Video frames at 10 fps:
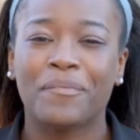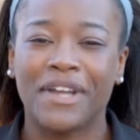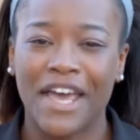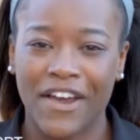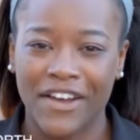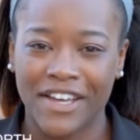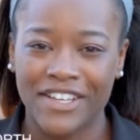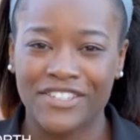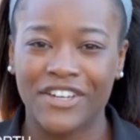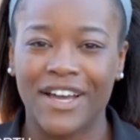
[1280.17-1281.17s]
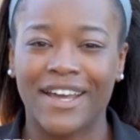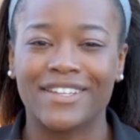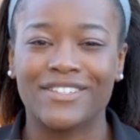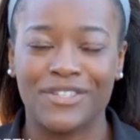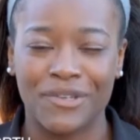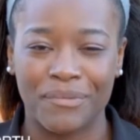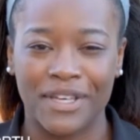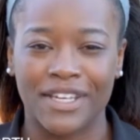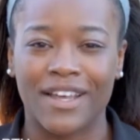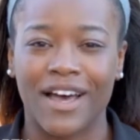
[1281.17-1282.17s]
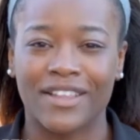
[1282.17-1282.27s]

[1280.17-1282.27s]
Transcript: but Eric Guster got us $2 million.